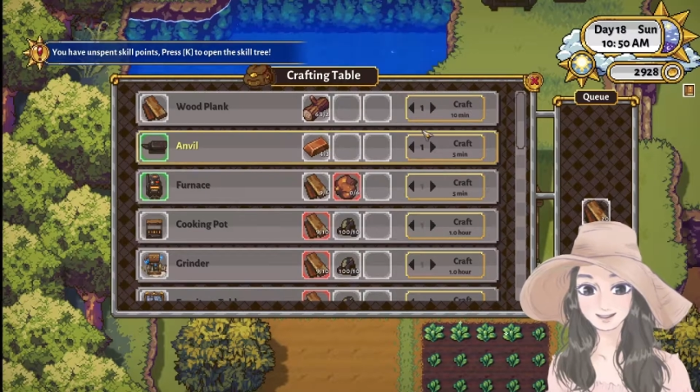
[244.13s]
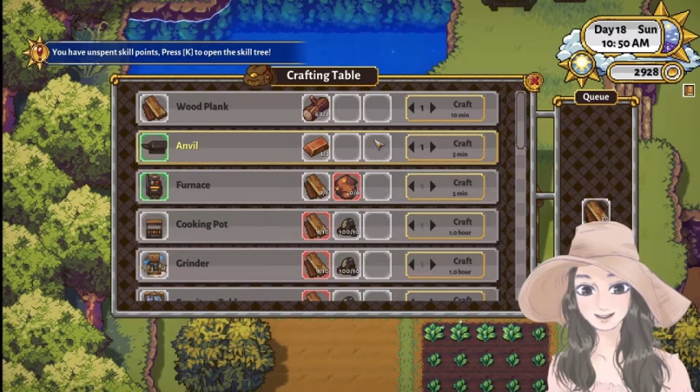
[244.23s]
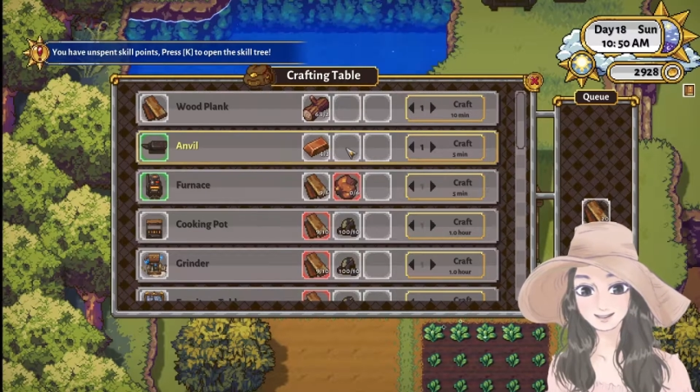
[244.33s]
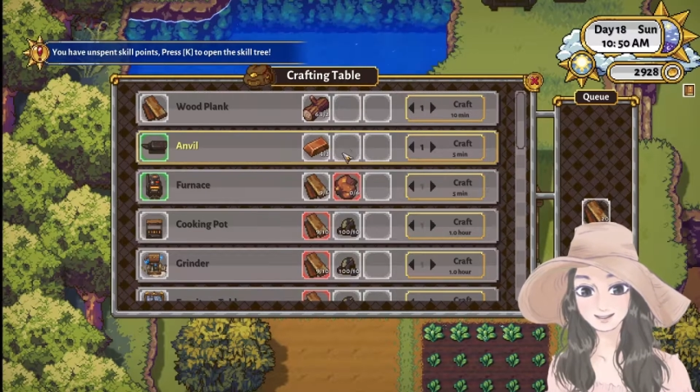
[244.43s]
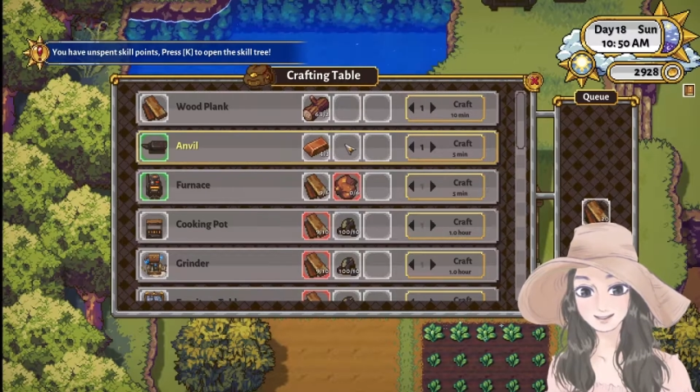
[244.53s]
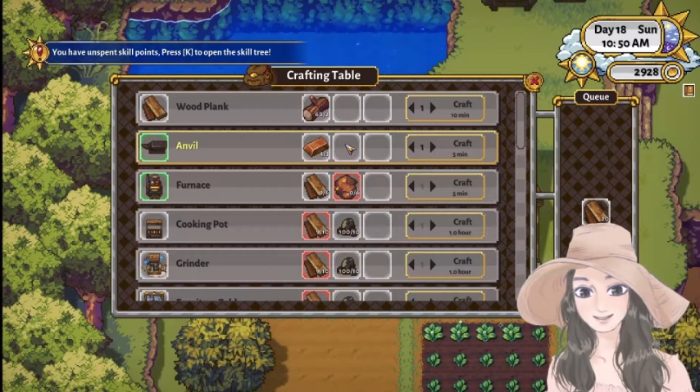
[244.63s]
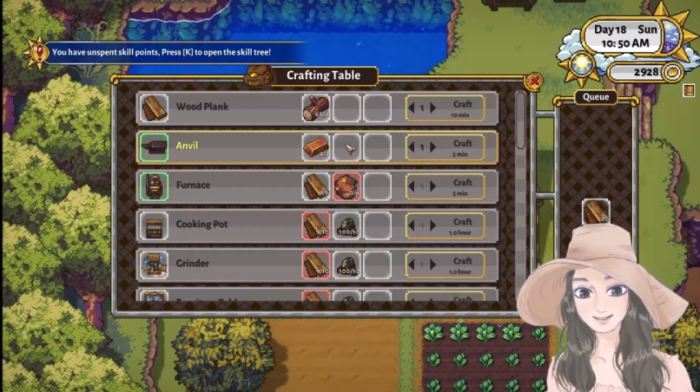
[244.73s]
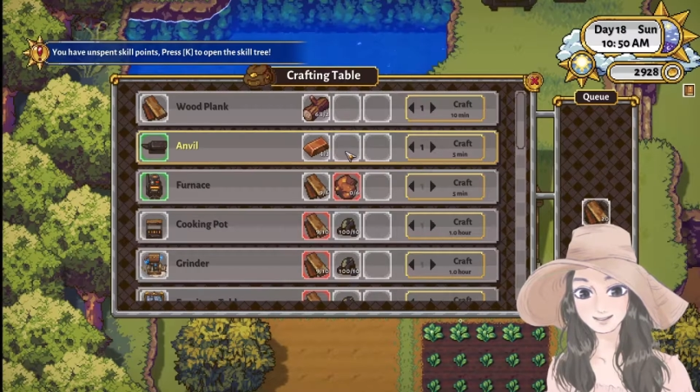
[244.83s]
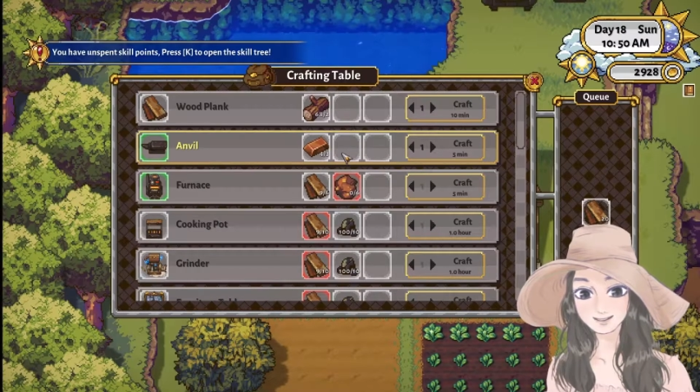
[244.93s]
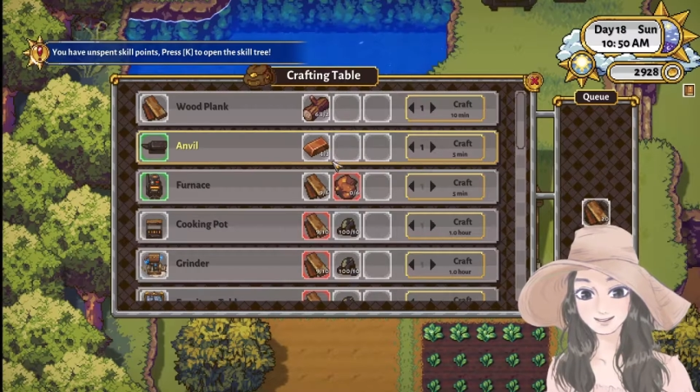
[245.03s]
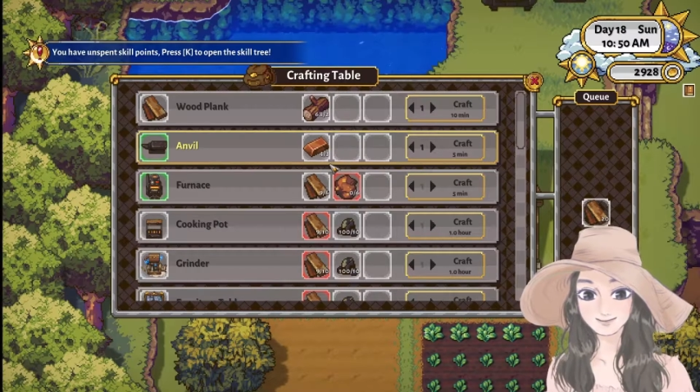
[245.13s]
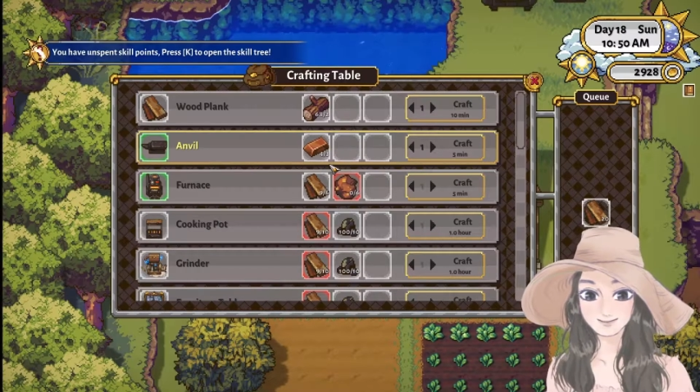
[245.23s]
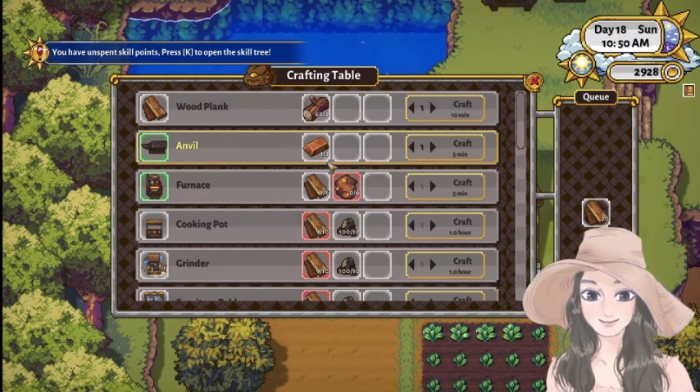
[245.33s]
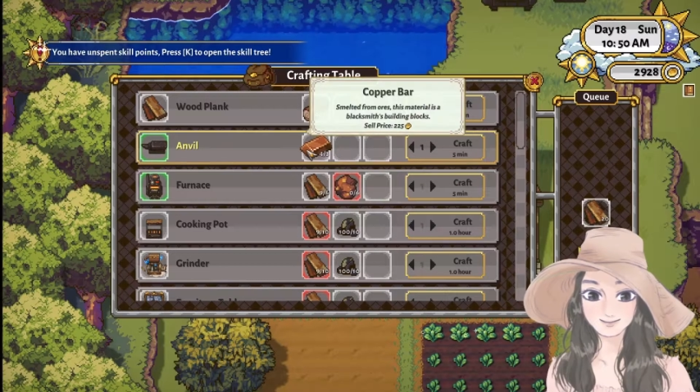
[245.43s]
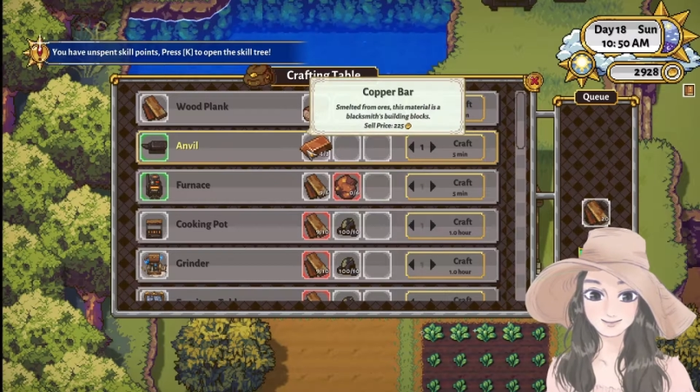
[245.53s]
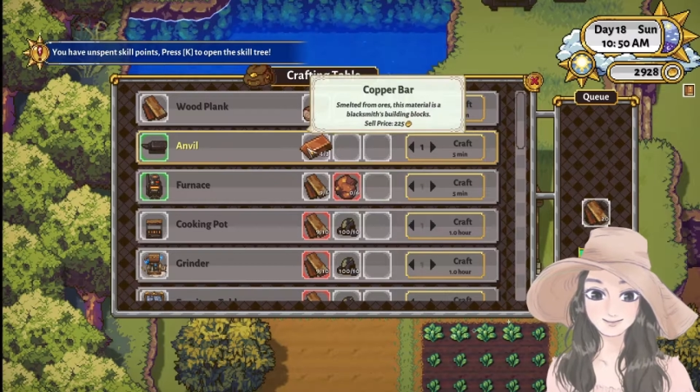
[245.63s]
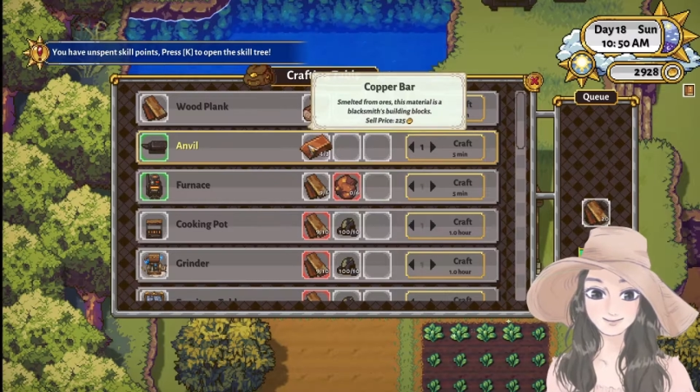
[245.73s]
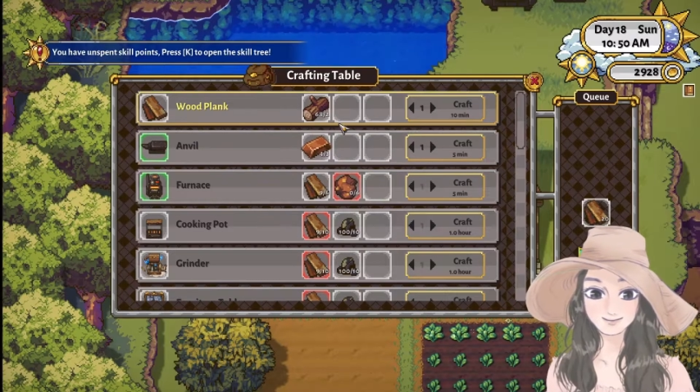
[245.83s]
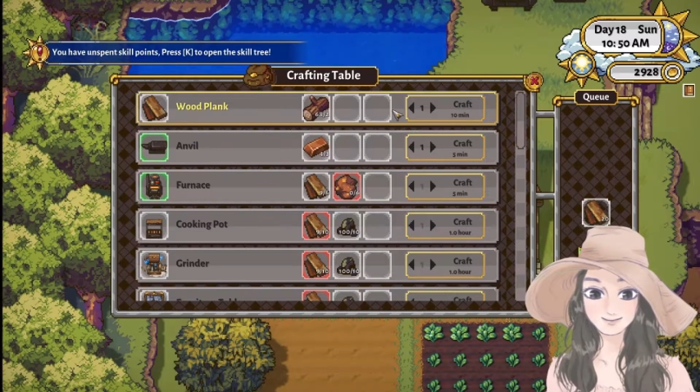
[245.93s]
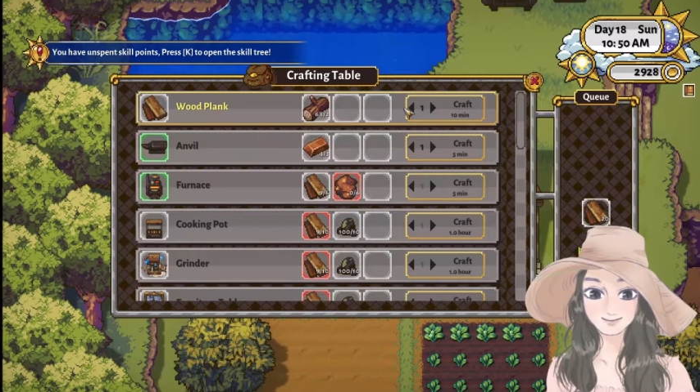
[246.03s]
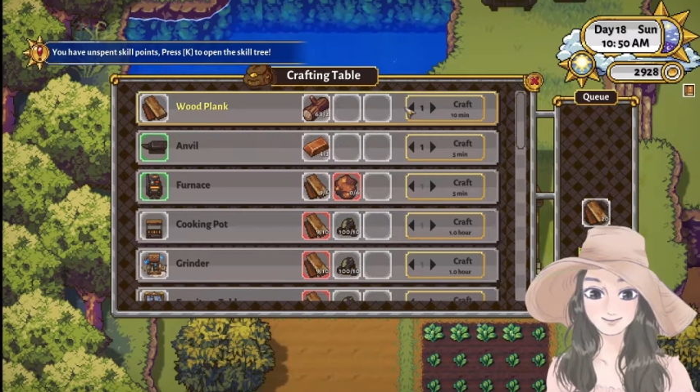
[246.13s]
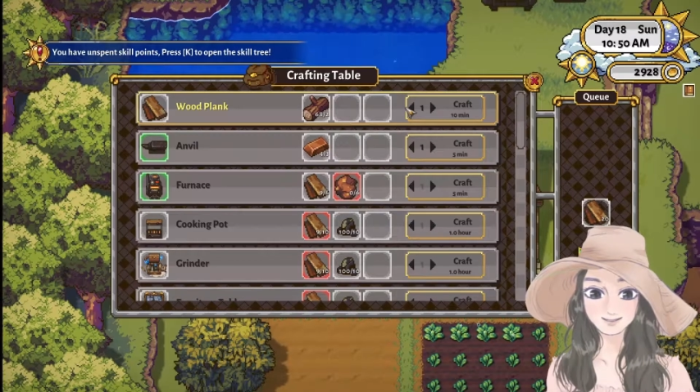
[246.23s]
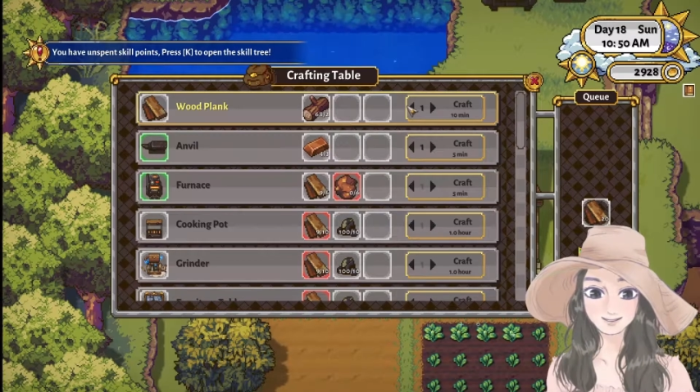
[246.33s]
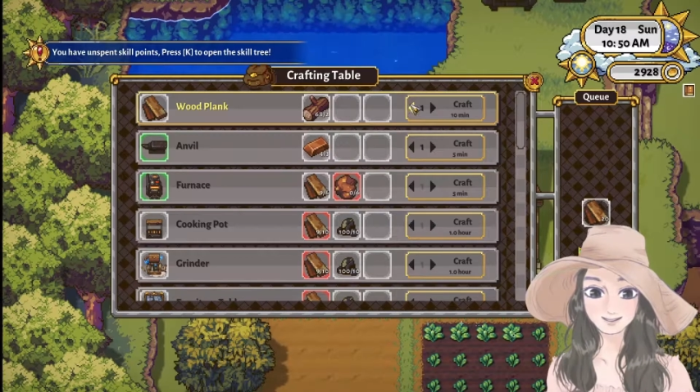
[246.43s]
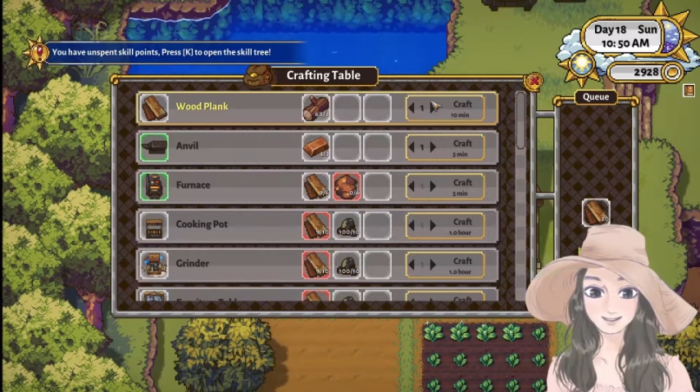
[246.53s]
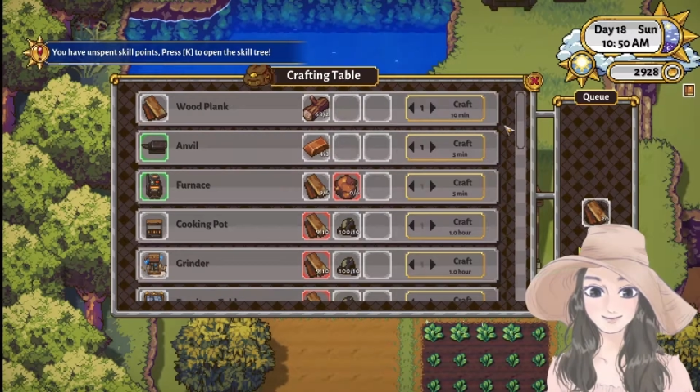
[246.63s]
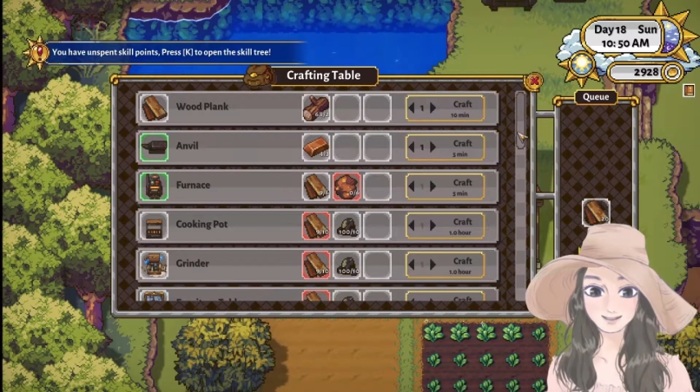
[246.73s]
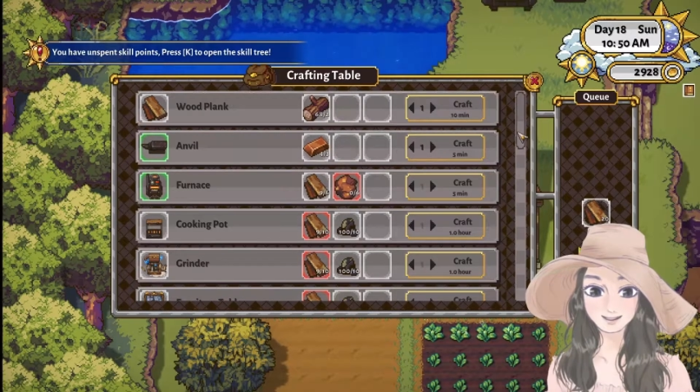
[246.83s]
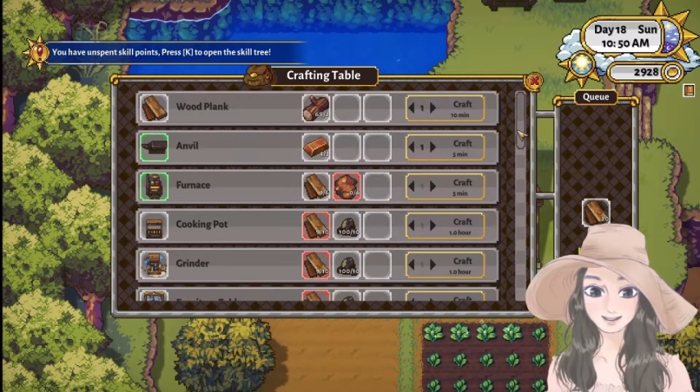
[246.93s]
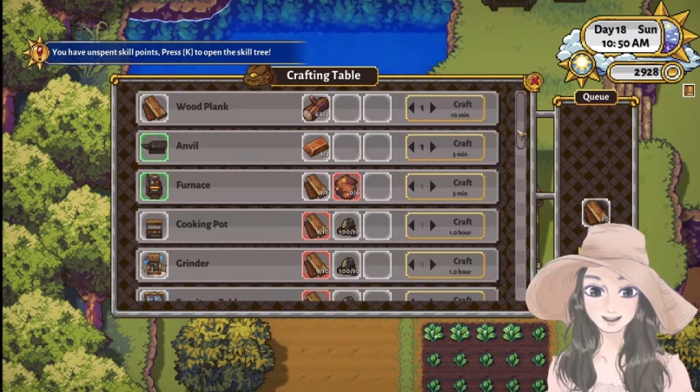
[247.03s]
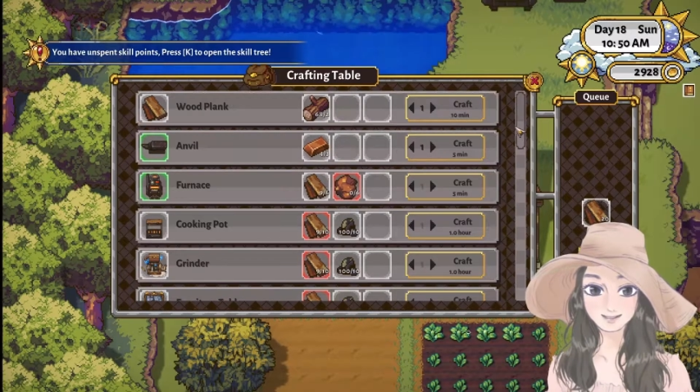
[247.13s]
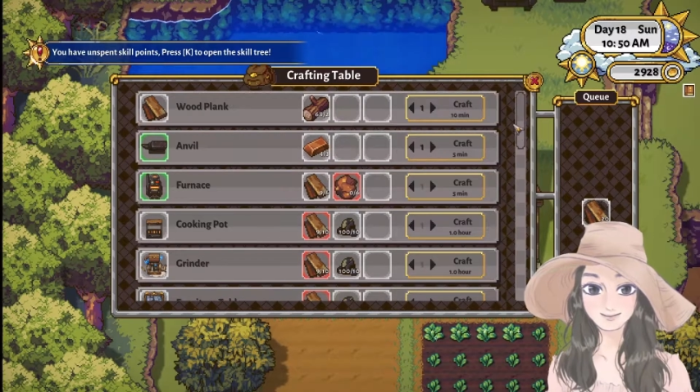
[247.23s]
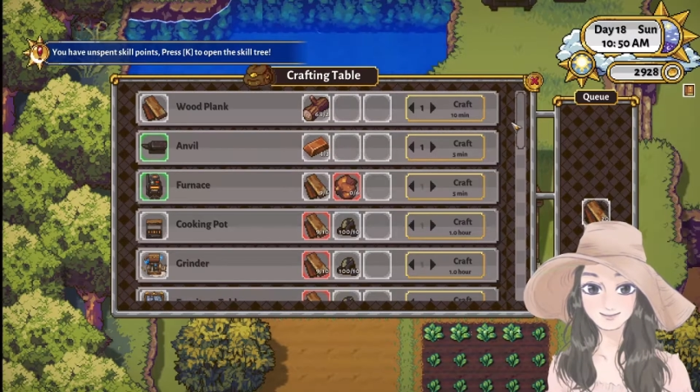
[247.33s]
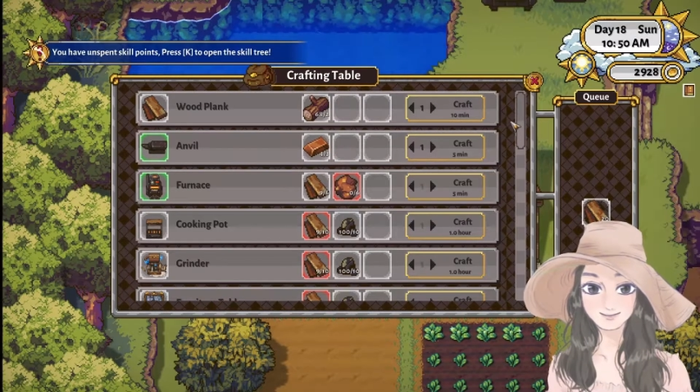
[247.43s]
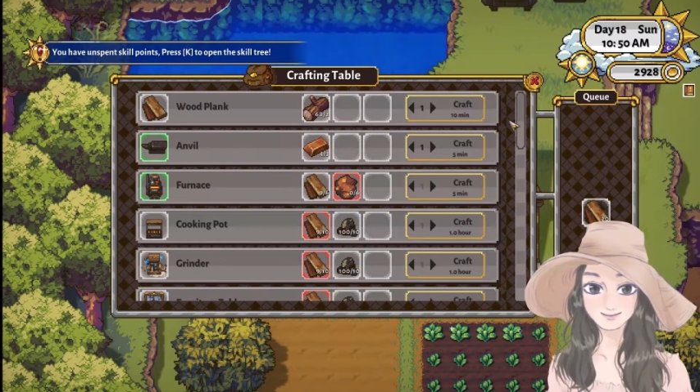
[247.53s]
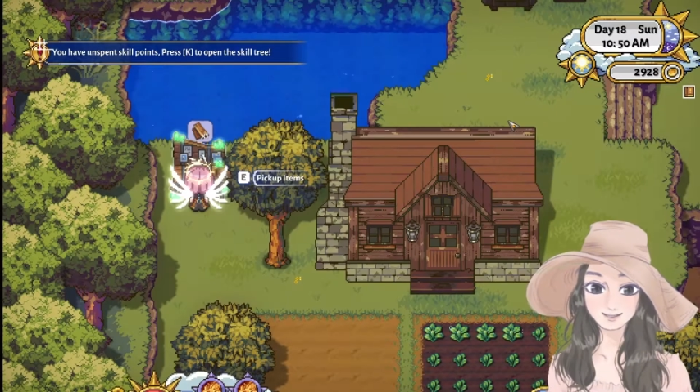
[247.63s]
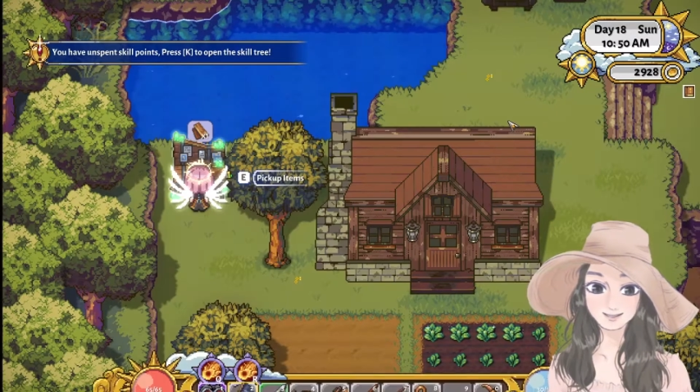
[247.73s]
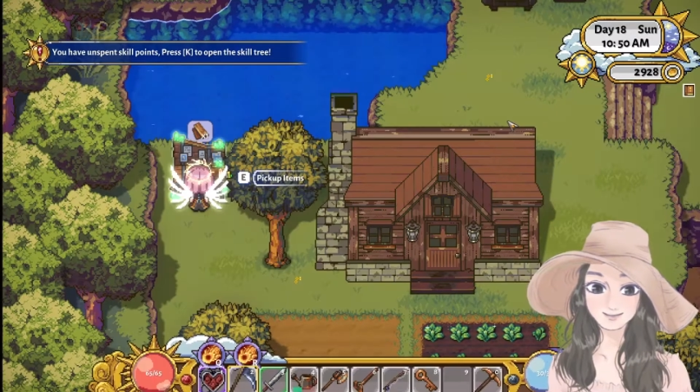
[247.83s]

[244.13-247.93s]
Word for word: Okay, there you go. So we just have to wait.